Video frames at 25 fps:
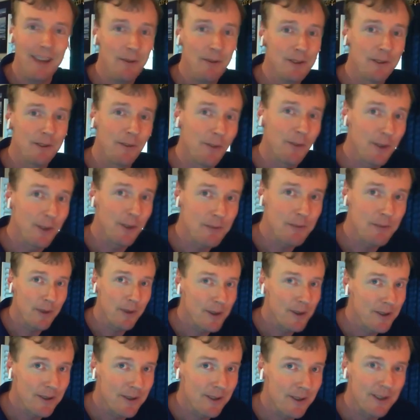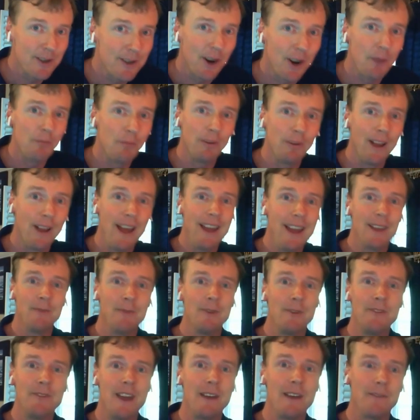He was first person to start
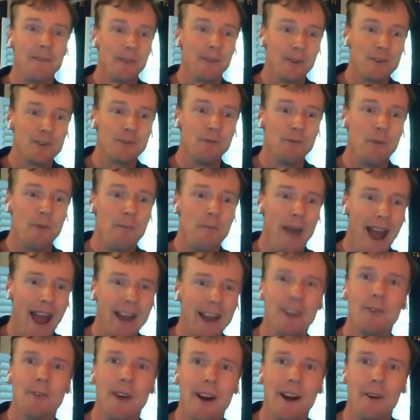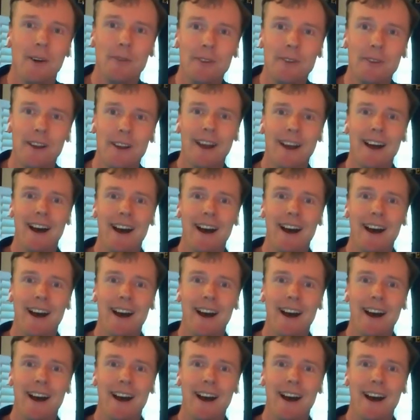playing with that virtual background.